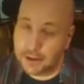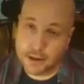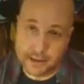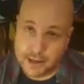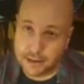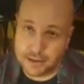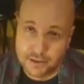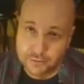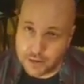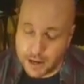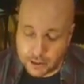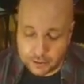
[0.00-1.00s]
Again, if
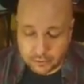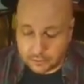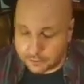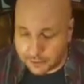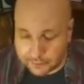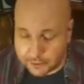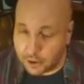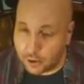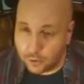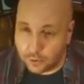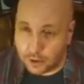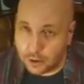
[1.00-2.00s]
not, let me know.